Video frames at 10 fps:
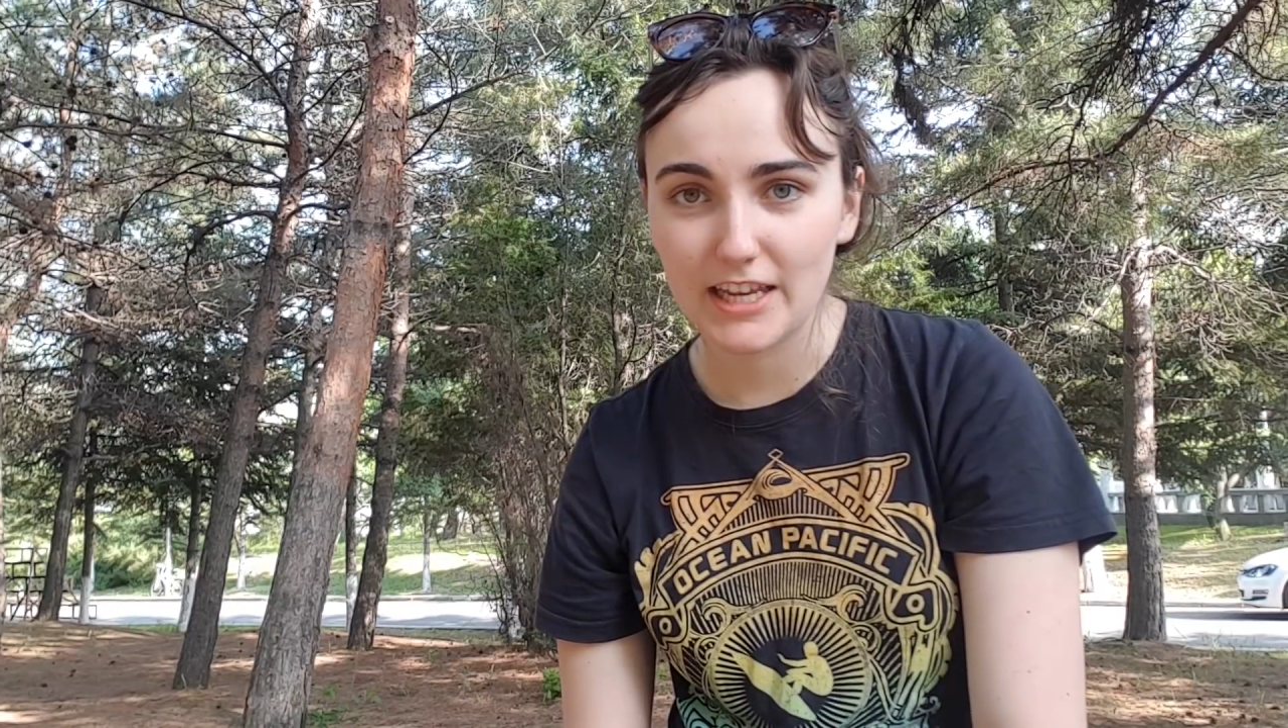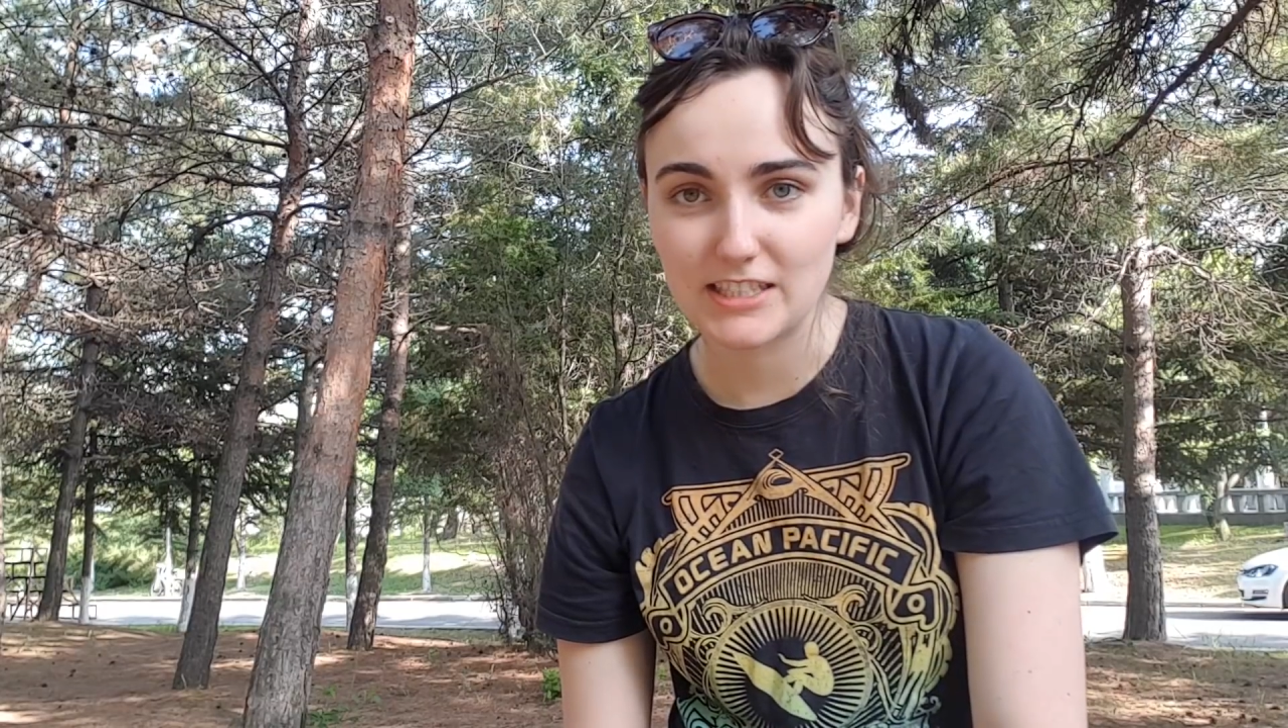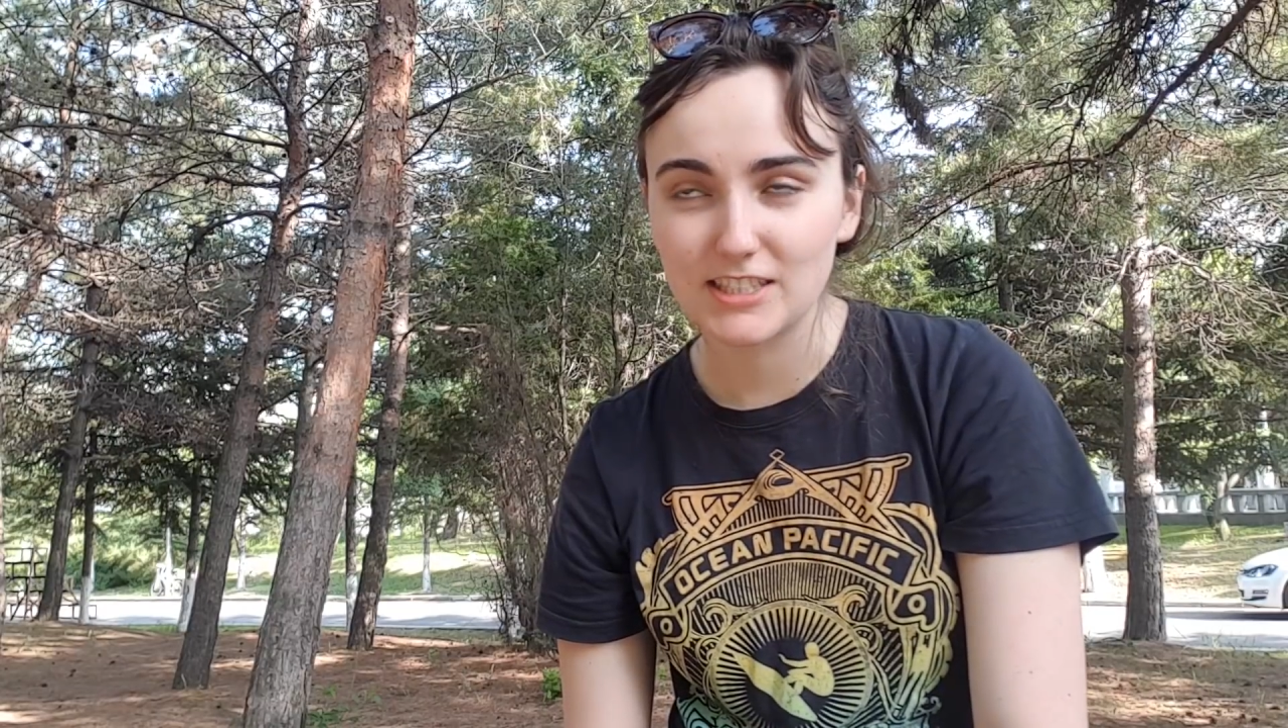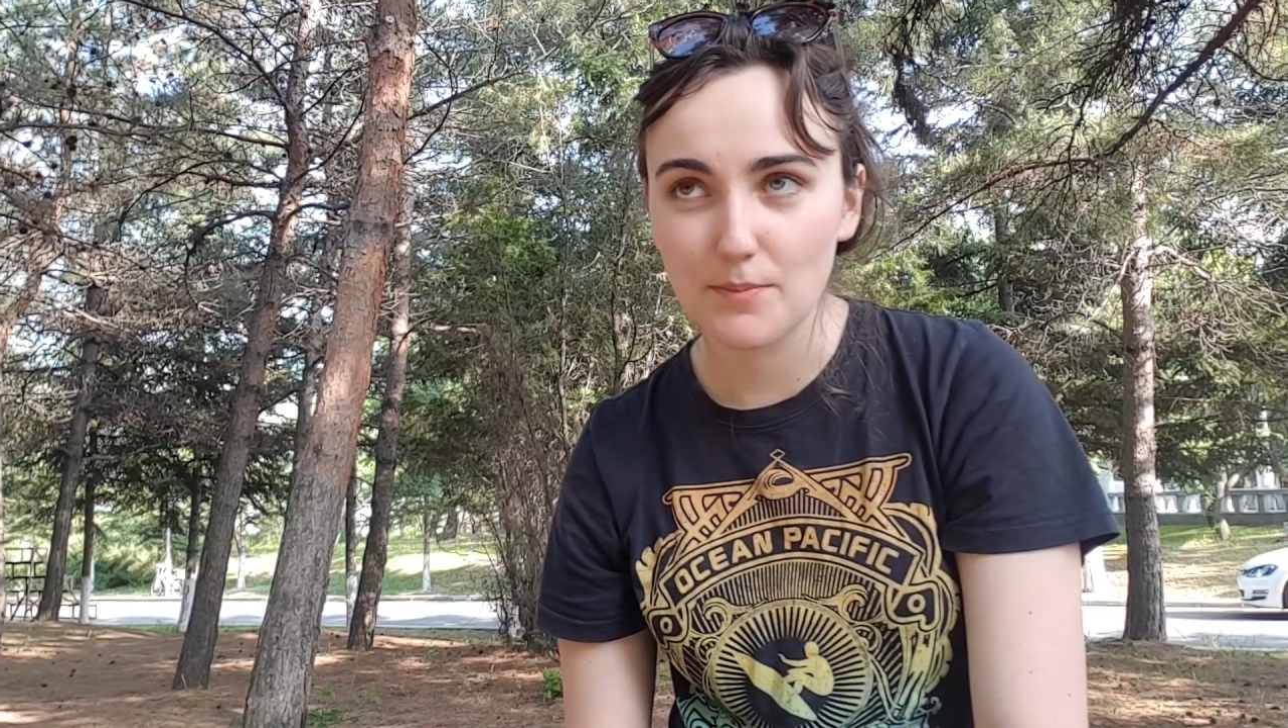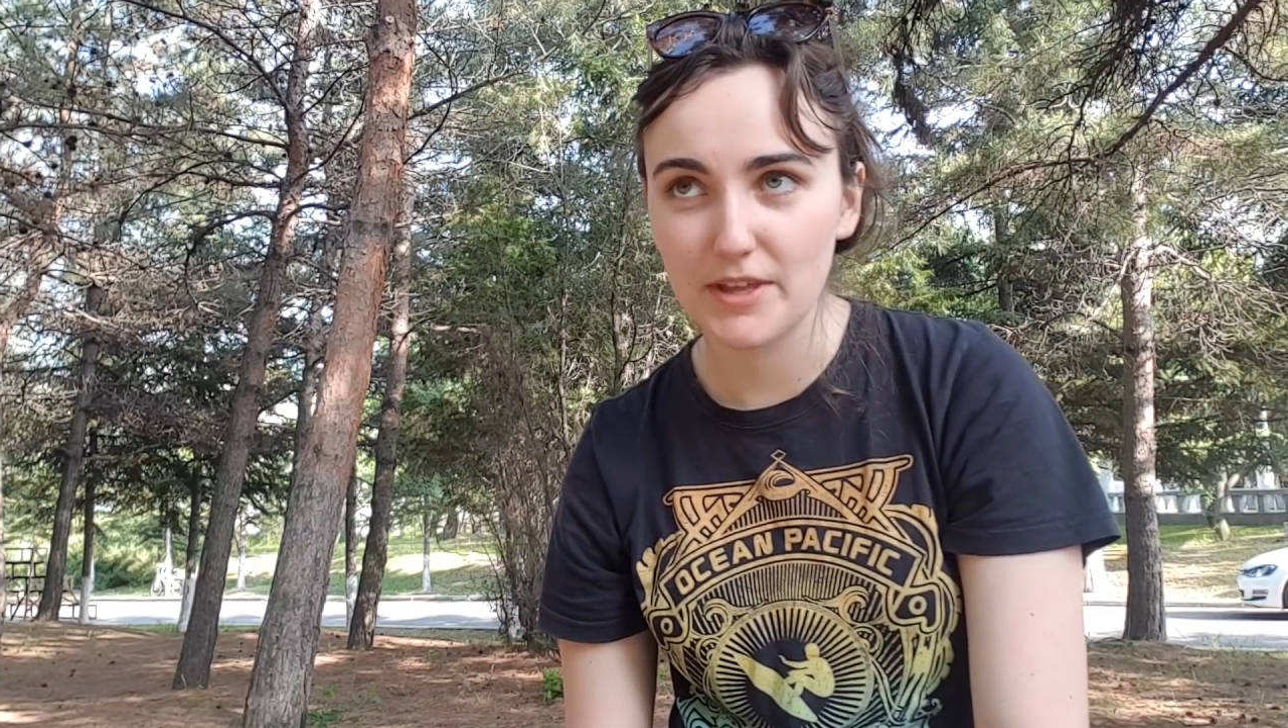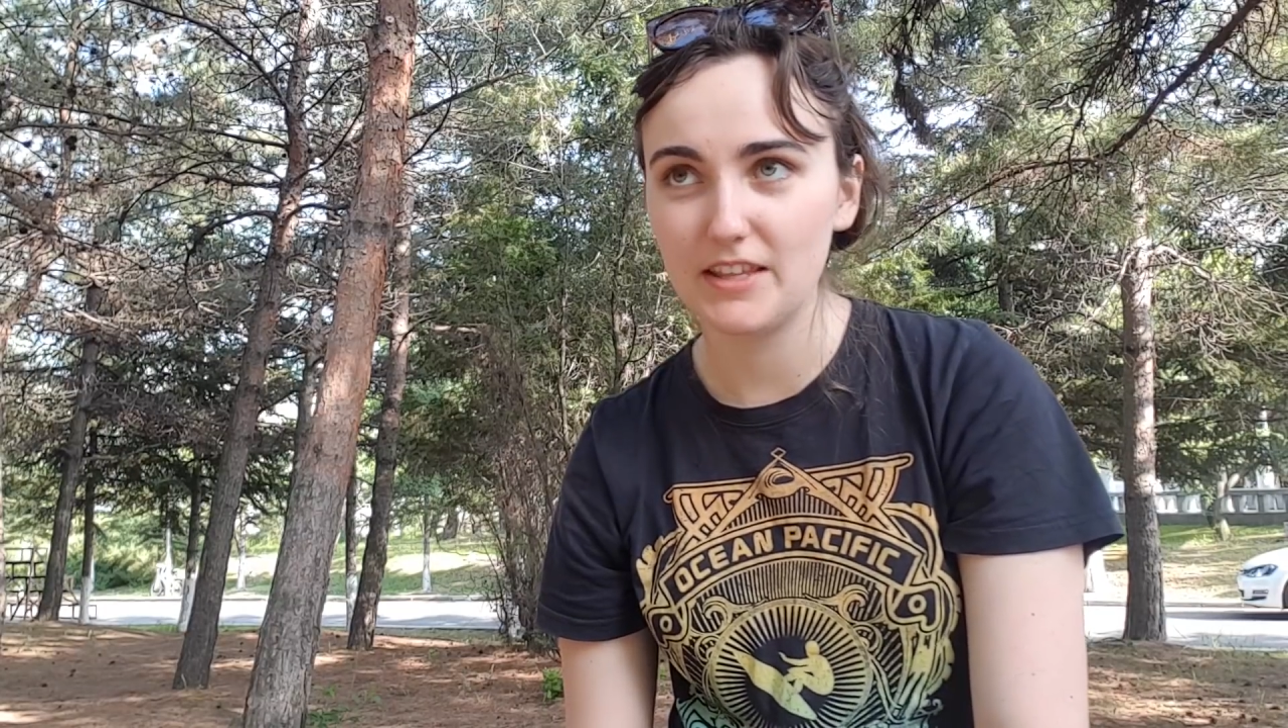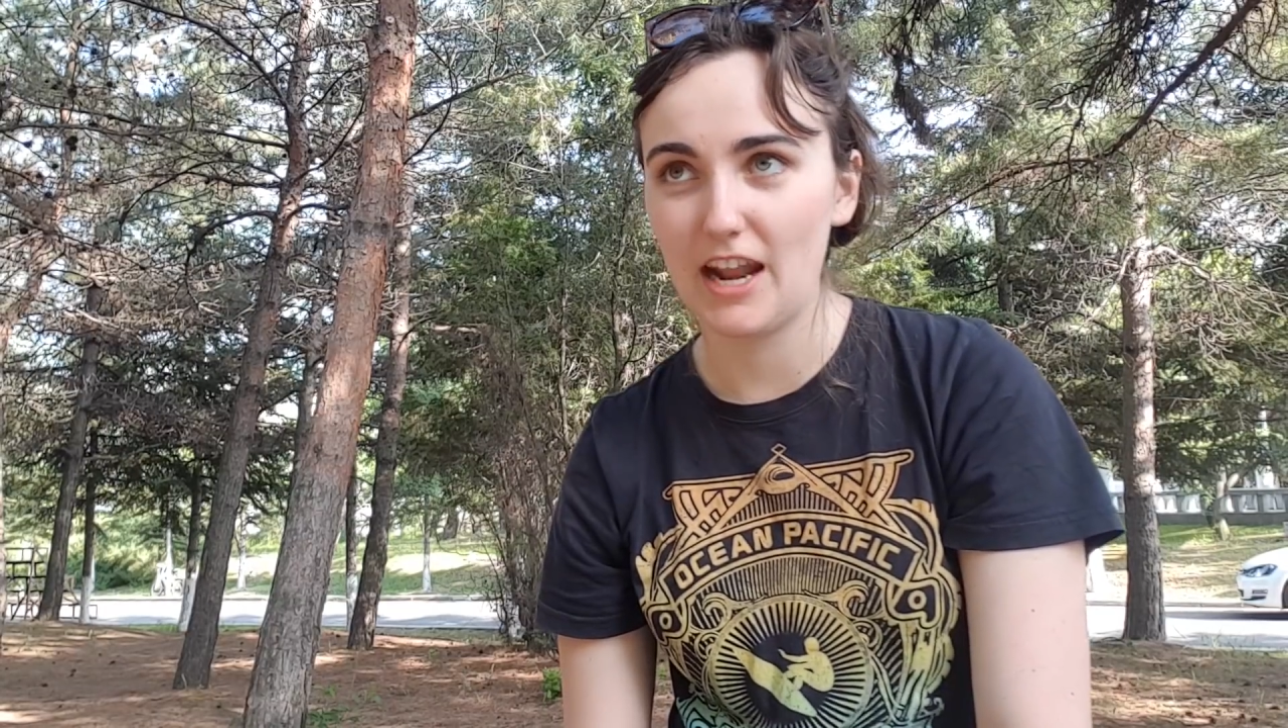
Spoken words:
it's something that